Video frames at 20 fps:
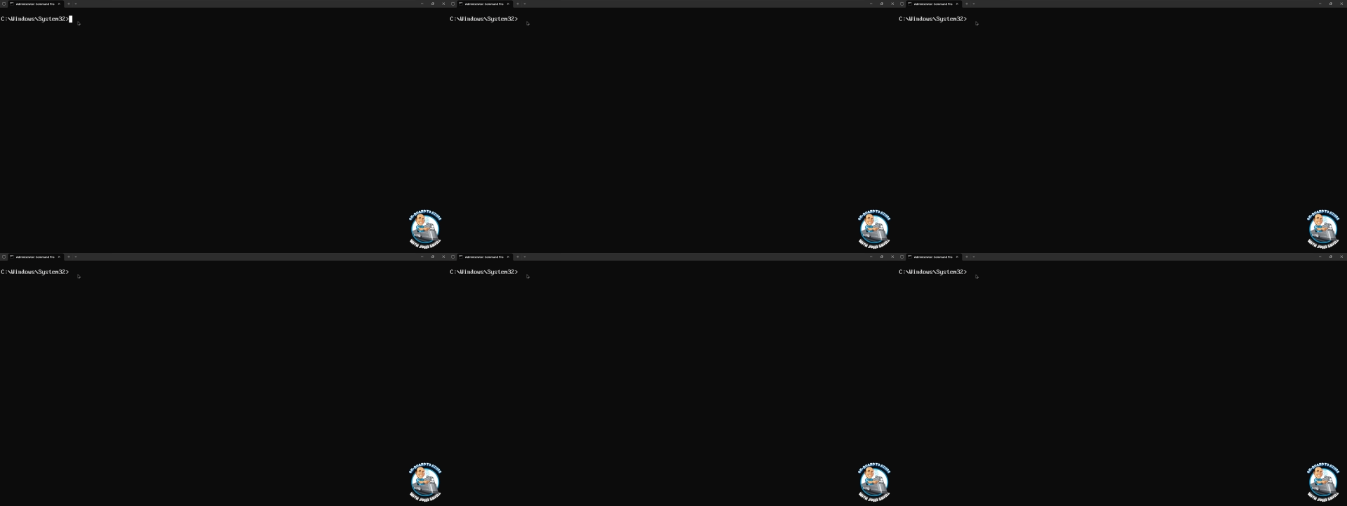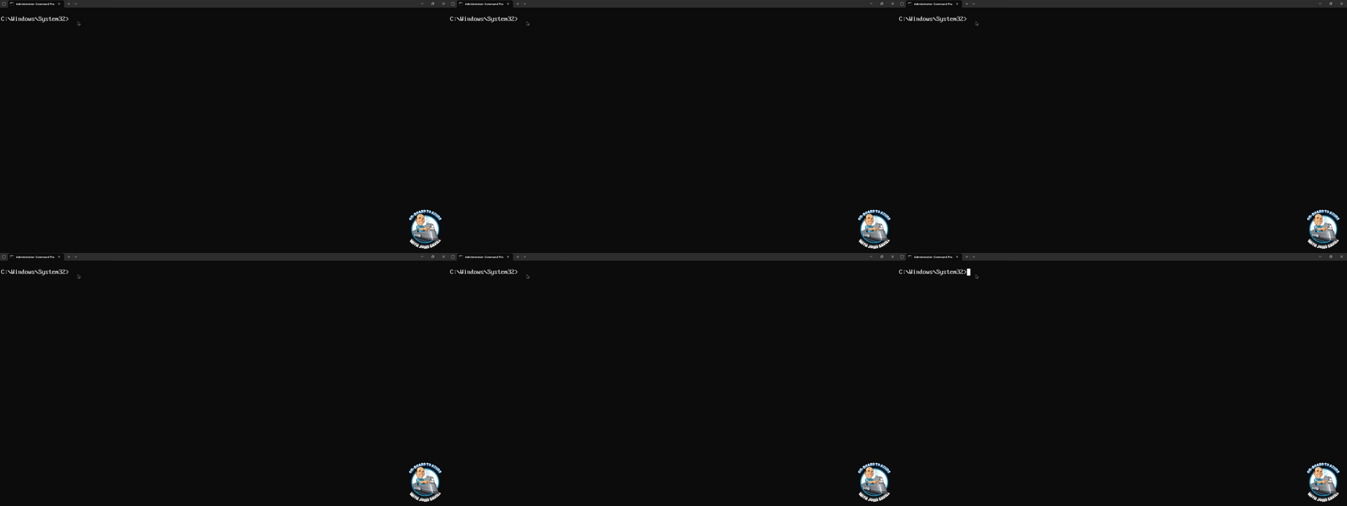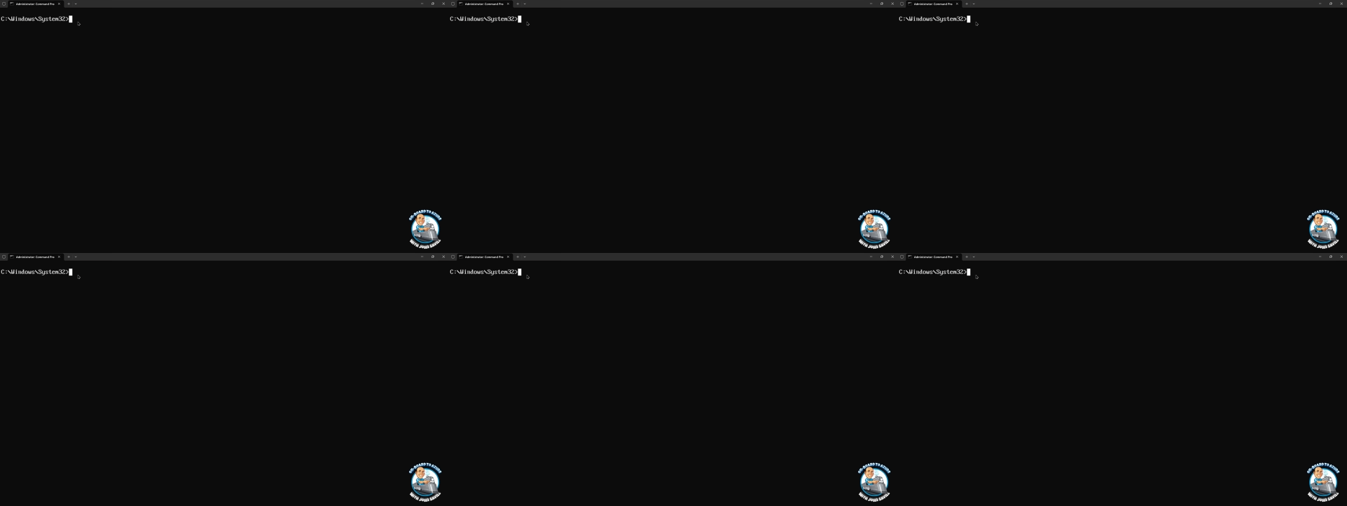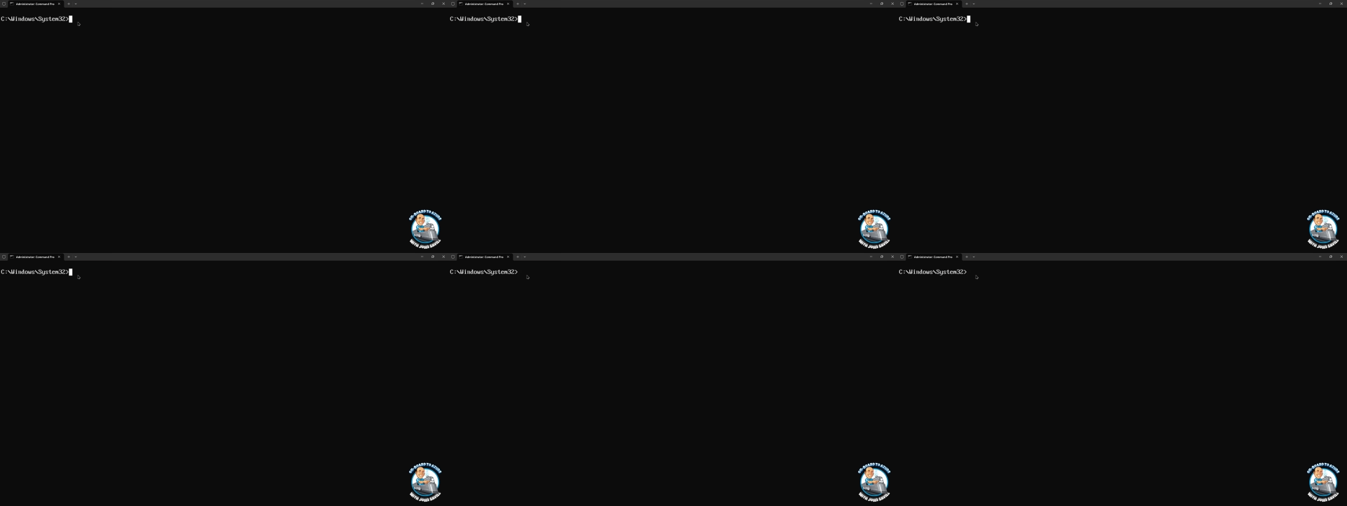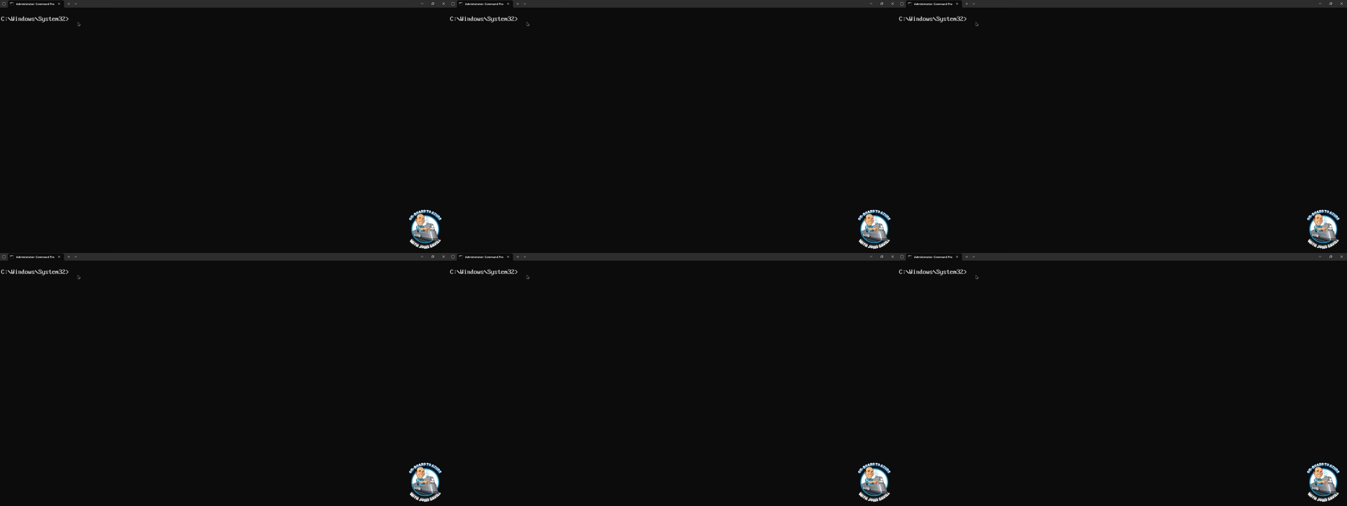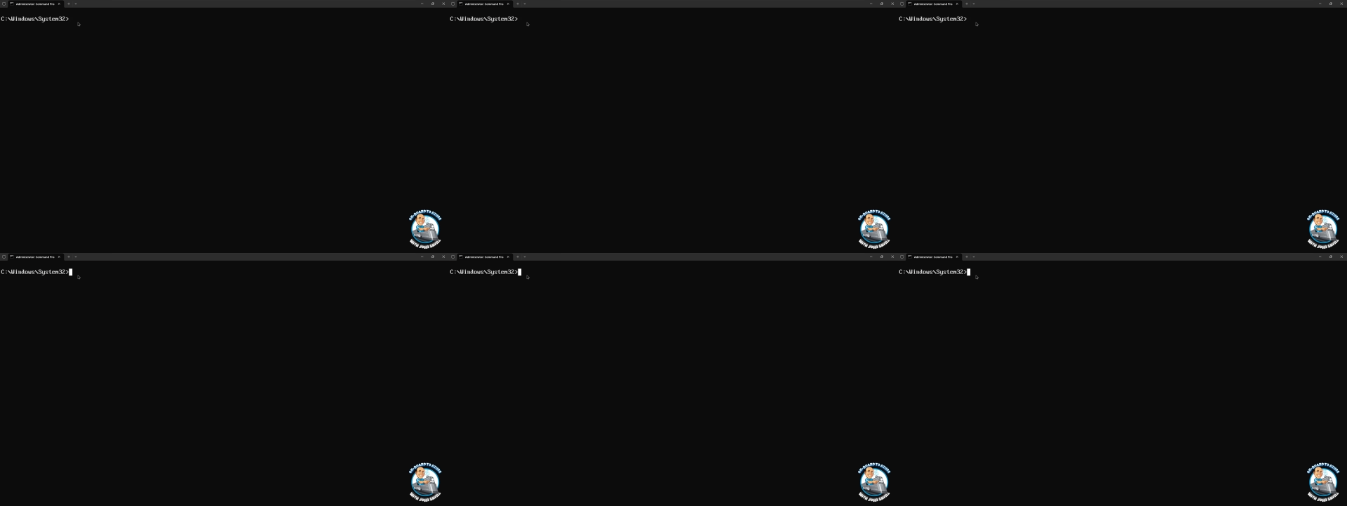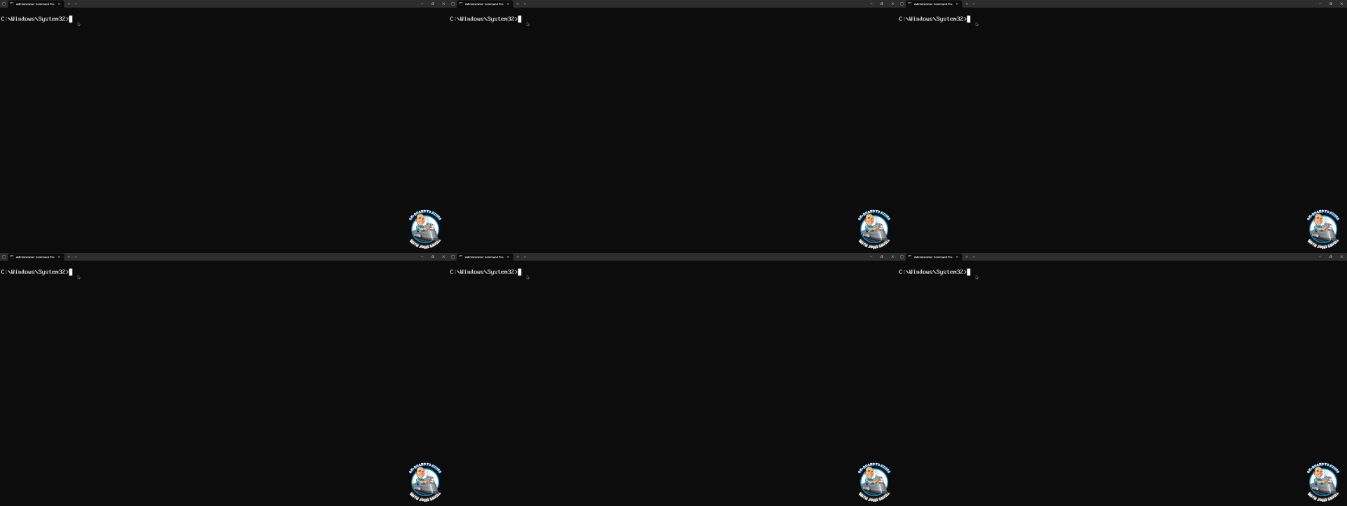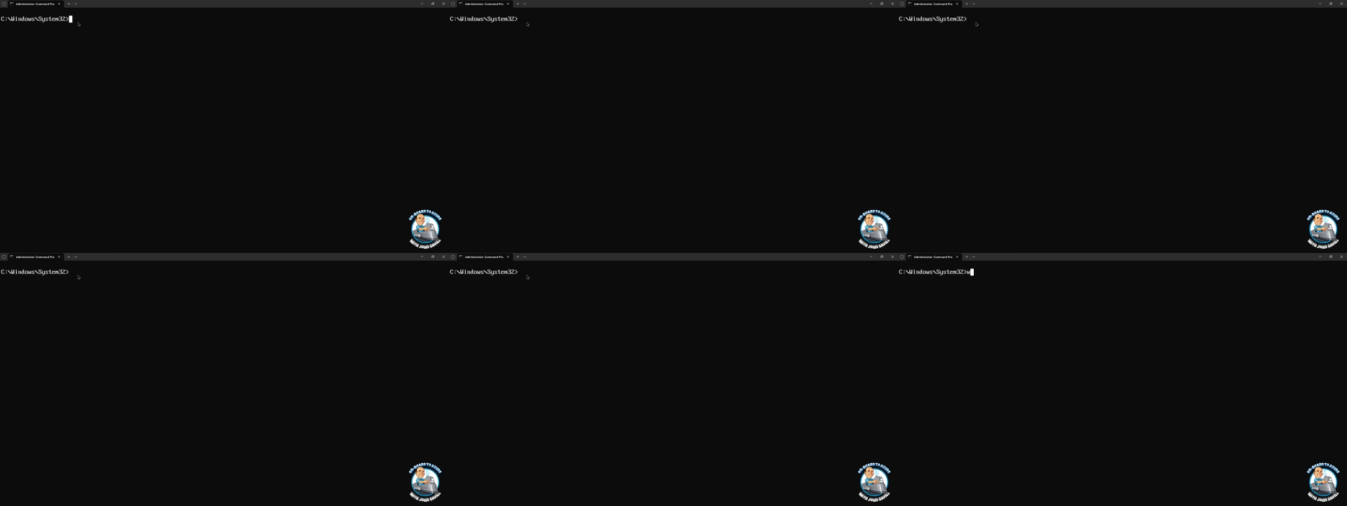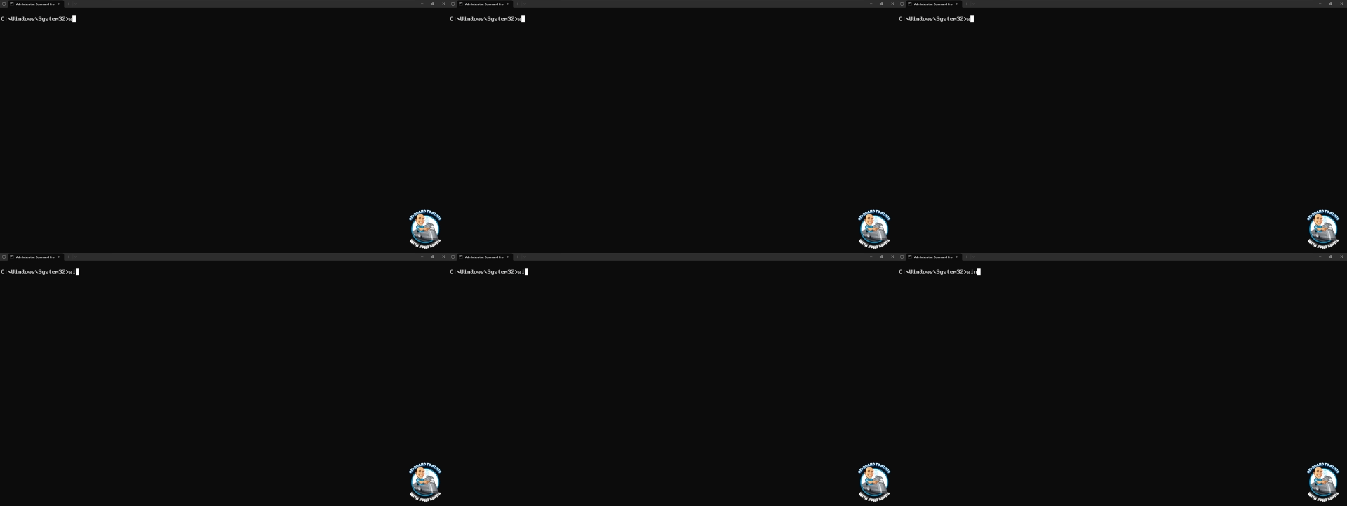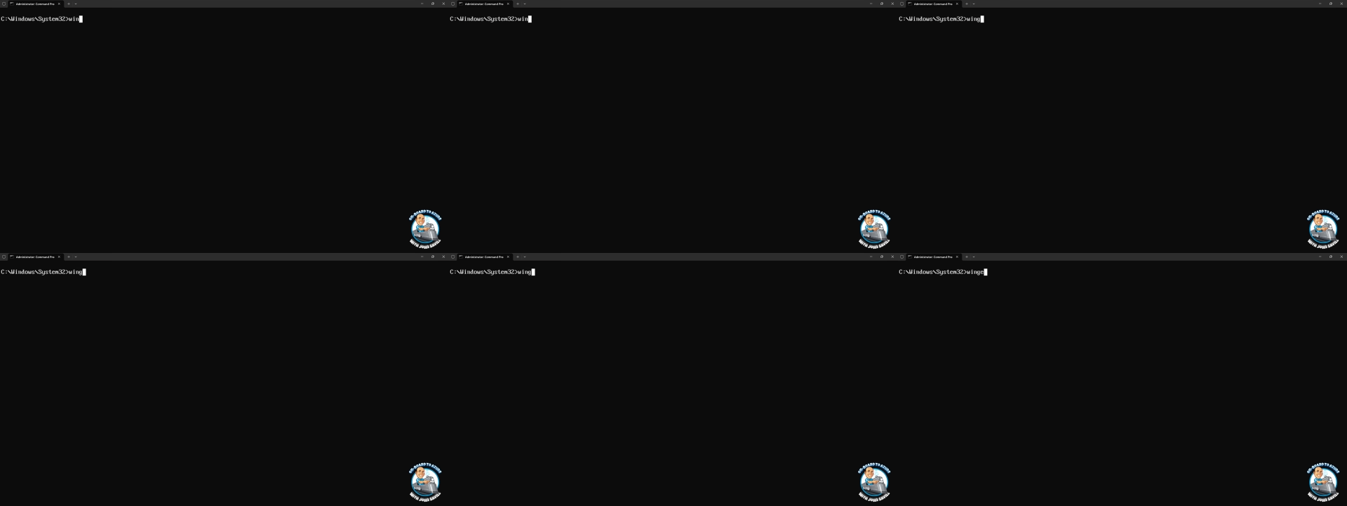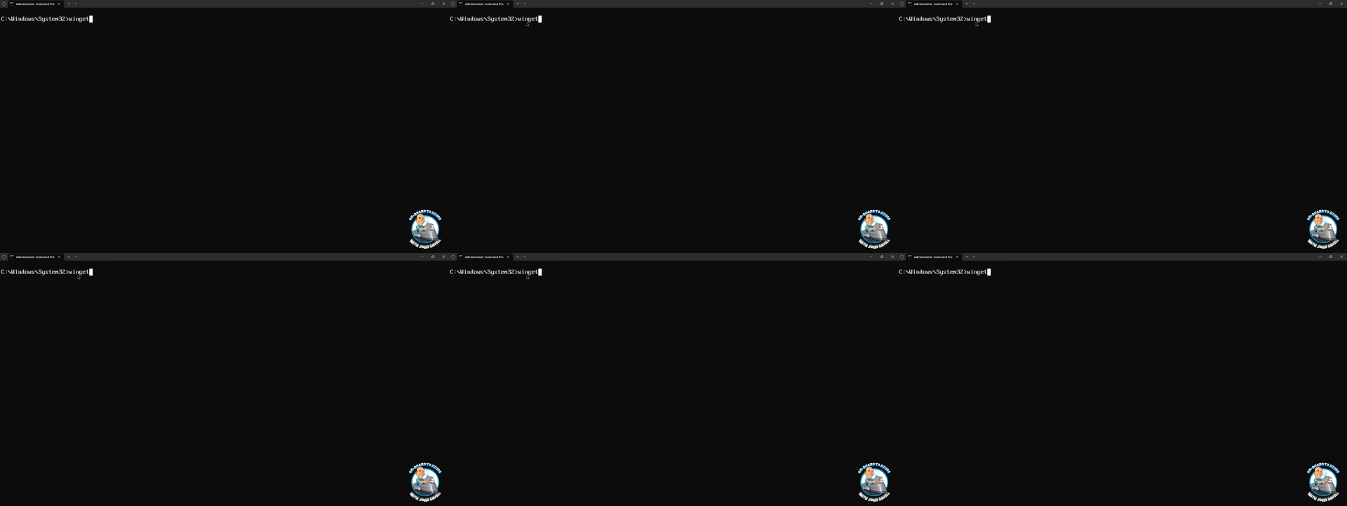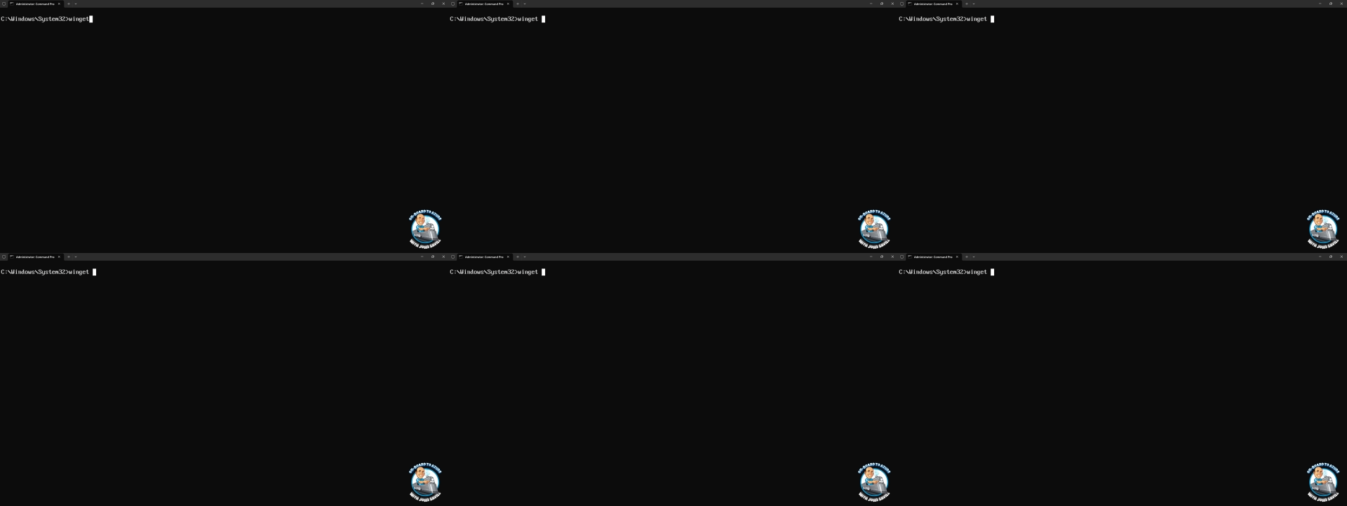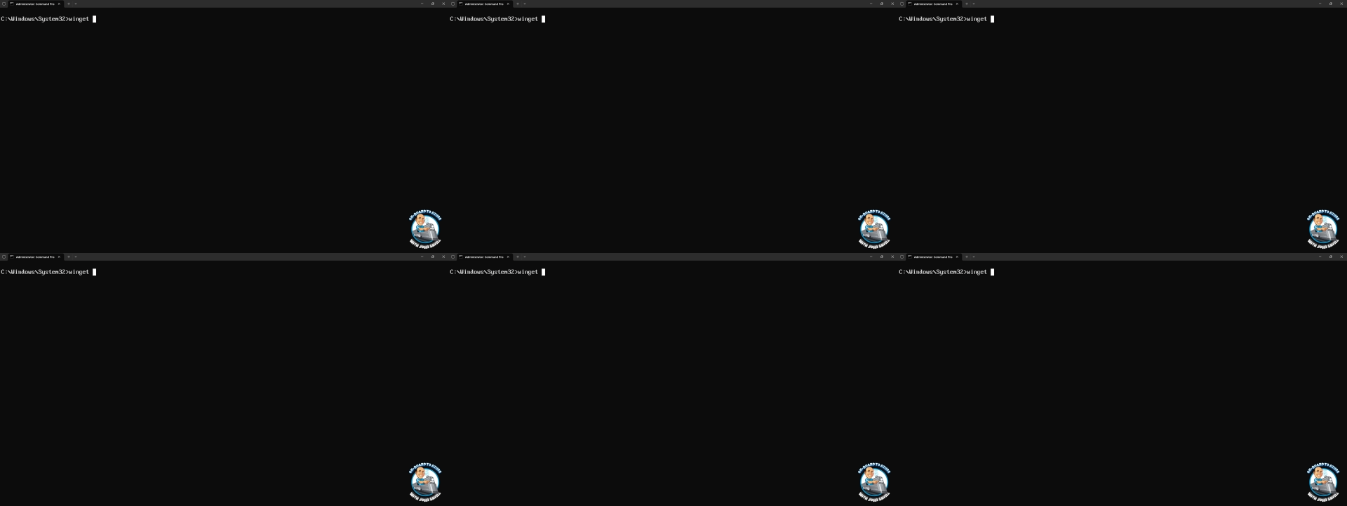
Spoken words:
No face is visible, so there are no lips to read.